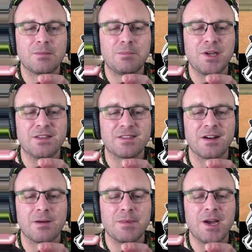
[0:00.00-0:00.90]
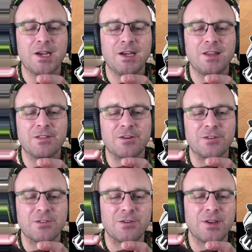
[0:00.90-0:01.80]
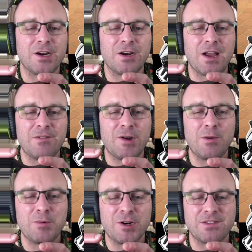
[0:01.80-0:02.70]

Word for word: But it's not mine either. So here, have a homework set.